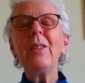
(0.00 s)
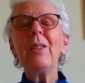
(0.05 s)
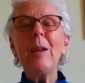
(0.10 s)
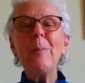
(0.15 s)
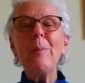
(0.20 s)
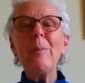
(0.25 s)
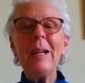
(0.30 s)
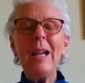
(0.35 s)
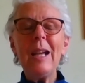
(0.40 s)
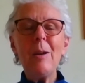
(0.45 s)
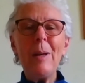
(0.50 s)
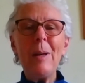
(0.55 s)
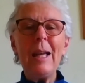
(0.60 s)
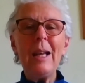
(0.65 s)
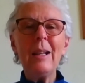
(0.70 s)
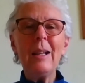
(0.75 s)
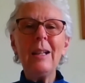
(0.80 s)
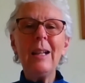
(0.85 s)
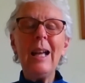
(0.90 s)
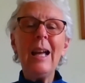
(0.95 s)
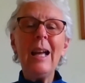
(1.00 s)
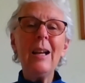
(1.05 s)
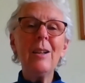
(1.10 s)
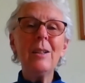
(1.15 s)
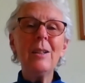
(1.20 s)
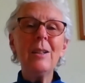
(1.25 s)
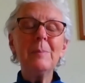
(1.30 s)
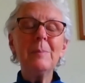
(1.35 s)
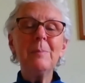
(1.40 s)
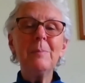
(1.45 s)
become
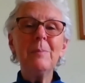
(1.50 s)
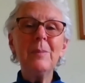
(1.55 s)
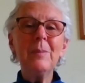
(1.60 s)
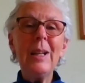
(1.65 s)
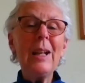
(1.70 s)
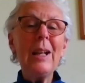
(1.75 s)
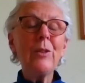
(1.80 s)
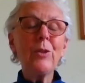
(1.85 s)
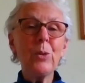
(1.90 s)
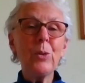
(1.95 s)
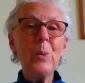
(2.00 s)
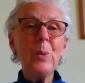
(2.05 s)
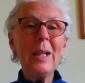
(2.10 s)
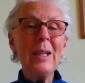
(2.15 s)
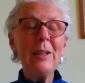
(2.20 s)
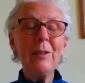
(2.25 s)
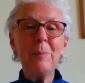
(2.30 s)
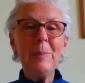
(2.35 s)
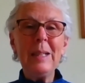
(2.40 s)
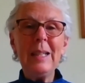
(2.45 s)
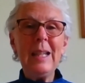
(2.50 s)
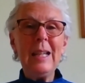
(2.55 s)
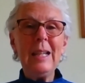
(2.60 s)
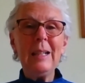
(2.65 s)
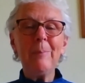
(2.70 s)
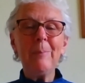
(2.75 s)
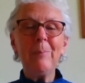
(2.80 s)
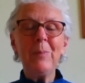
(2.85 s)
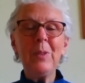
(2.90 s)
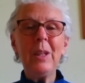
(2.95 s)
our natural way of being.
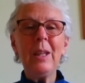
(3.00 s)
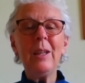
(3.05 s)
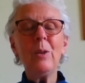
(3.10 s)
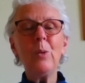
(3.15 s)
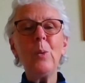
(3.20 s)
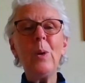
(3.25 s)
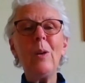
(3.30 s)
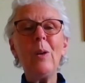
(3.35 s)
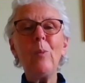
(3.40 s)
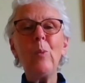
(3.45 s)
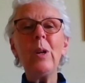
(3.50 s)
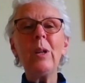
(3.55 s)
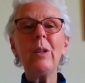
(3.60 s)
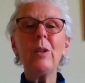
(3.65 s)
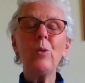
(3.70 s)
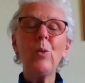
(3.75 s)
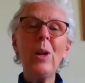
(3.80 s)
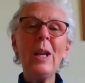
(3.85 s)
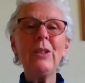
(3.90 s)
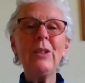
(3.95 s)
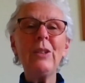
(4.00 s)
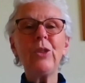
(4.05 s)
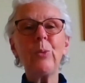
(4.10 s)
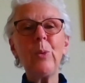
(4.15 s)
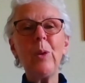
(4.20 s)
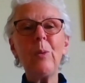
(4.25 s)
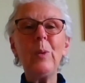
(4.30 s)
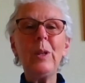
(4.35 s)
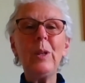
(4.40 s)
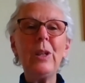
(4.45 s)
That when we're at rest,
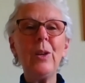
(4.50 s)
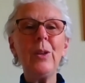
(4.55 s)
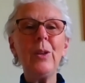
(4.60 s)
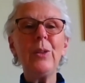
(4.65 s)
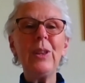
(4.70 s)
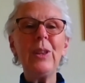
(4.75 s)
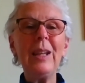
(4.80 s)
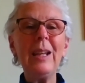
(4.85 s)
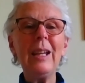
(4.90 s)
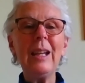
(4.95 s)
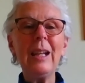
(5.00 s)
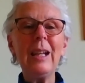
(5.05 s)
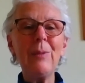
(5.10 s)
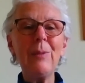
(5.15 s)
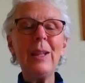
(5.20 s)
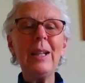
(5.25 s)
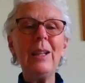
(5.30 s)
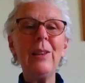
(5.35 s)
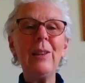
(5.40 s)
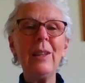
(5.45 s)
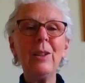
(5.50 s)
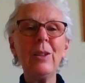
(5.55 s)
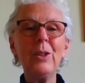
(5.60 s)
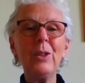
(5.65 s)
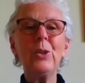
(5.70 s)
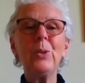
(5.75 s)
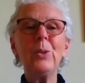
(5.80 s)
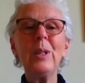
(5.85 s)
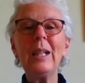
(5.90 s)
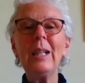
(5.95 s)
when we're not thinking of anything or
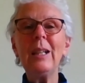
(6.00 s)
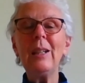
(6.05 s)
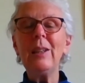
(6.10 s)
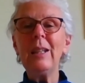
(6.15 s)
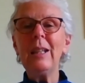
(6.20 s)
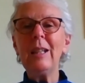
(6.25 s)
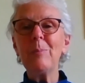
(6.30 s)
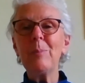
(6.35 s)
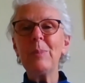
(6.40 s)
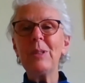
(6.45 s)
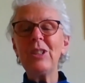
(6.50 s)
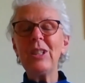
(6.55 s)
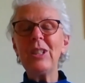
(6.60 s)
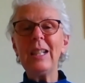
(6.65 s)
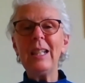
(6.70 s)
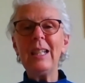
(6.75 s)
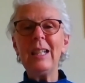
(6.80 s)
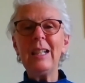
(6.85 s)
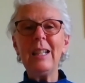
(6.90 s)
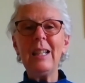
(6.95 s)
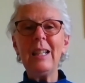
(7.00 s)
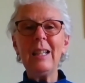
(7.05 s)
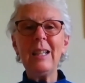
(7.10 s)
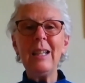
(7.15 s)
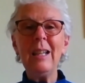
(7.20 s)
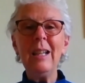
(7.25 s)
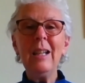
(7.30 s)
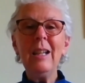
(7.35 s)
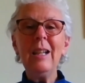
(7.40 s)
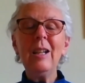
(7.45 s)
doing anything in particular,
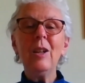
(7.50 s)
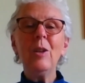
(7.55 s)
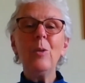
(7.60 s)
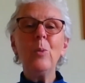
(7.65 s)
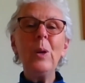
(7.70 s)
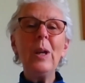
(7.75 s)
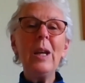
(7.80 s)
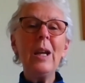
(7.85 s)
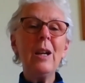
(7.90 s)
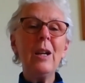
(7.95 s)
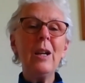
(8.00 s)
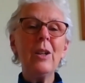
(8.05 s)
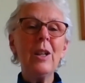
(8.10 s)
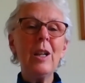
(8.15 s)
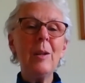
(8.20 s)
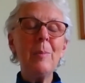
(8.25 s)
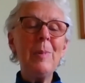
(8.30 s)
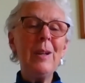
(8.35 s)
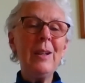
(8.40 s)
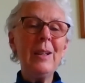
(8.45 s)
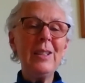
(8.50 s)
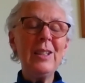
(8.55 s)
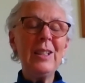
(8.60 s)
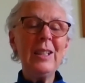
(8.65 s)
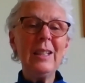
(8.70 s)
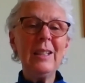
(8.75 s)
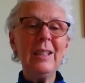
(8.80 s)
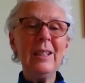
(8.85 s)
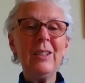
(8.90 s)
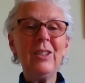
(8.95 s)
we are abiding
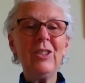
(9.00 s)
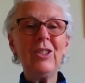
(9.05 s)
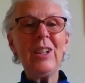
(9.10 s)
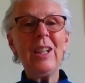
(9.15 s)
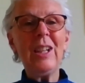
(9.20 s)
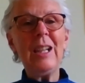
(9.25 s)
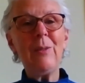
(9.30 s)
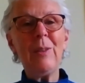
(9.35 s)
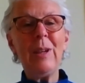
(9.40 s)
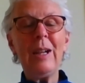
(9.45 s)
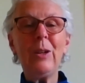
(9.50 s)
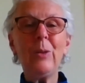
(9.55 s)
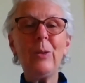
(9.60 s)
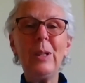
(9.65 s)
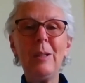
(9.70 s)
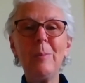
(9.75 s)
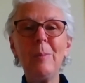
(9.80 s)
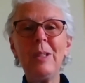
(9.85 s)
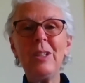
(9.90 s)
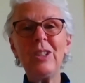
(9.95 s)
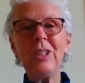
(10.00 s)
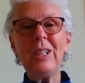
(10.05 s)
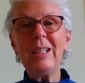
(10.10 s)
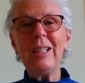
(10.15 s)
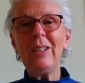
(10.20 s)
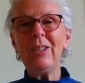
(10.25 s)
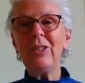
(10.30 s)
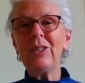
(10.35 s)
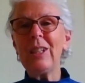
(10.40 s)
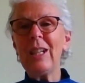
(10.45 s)
in a state of equanimity,
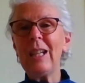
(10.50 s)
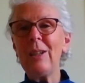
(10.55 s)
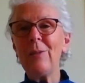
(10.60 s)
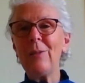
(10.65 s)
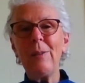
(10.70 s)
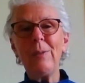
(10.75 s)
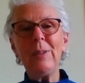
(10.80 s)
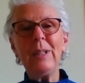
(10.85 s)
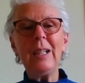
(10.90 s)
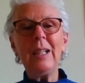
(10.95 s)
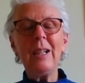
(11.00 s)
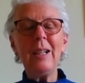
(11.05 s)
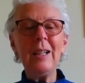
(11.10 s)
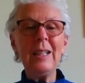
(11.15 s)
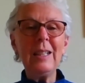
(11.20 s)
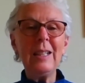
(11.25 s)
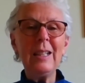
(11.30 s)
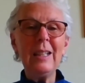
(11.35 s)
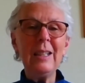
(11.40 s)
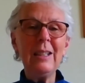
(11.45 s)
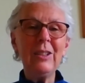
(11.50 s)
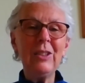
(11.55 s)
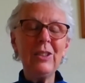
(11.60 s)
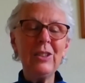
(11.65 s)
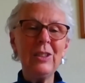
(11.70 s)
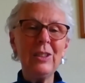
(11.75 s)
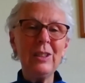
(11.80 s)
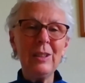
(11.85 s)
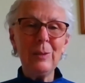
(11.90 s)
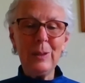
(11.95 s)
a state of loving
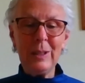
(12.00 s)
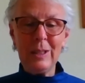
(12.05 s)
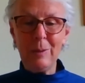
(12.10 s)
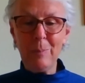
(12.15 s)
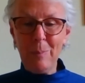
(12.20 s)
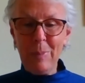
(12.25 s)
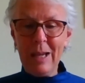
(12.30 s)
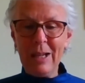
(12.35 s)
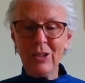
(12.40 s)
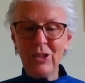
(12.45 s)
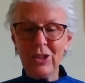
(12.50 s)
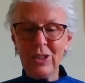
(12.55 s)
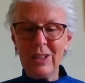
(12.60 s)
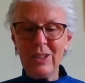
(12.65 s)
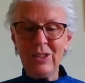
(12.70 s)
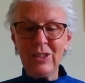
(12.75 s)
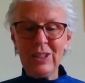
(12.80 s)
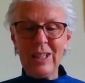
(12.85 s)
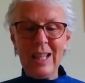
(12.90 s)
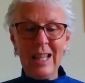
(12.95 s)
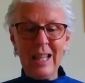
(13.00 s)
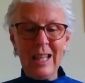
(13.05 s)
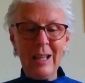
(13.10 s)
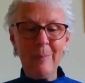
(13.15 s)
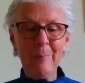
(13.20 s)
kindness, the compassion is there,